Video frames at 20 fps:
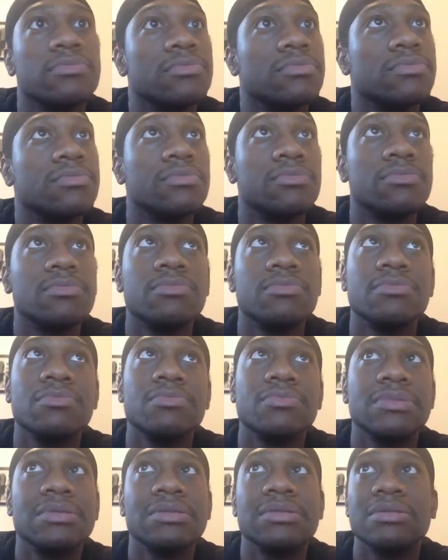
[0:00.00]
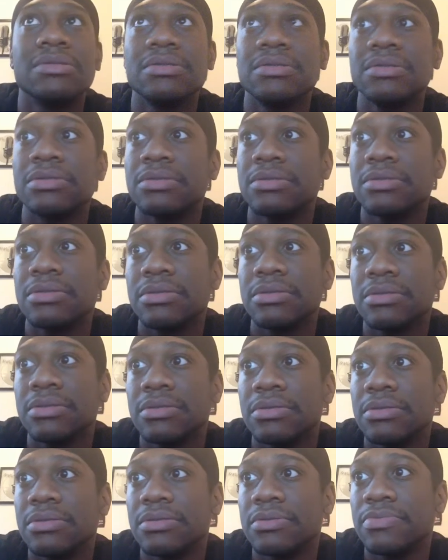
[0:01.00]

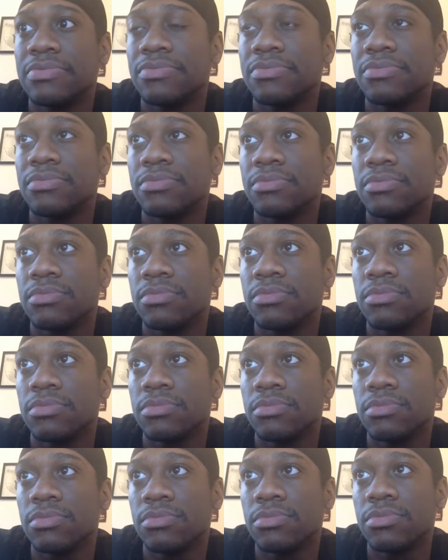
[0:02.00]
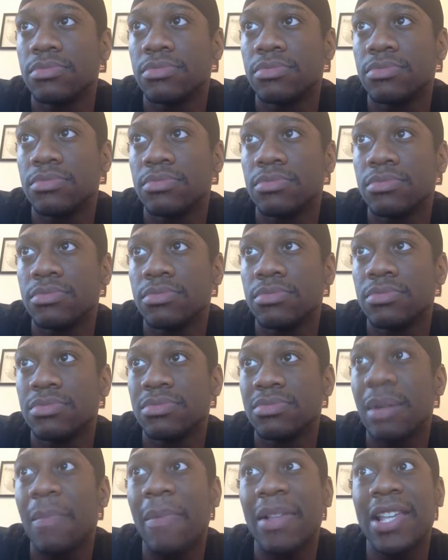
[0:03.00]

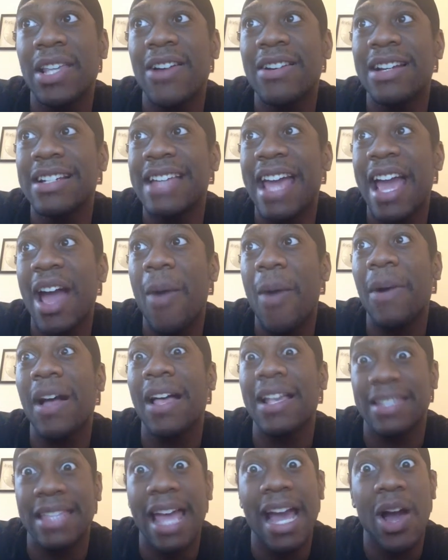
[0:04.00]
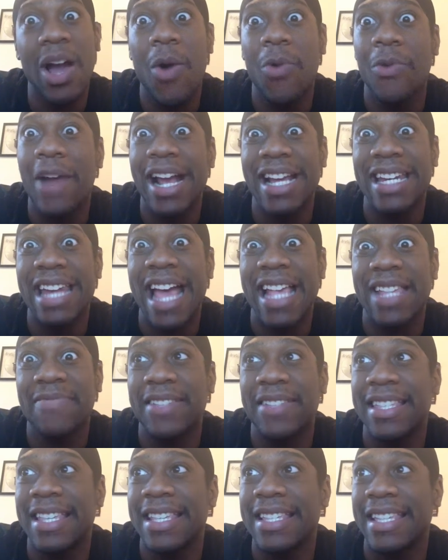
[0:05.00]
I'm gonna turn it down because they gonna recognize
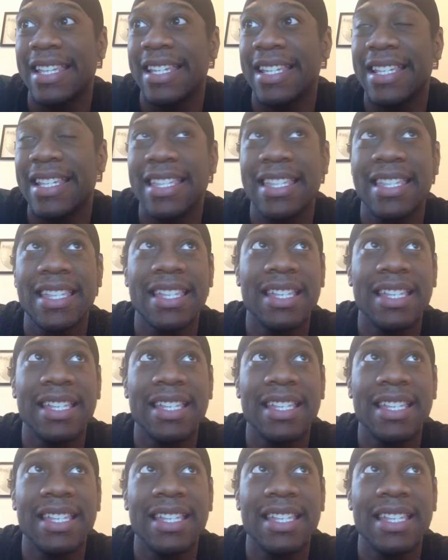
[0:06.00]
what this is.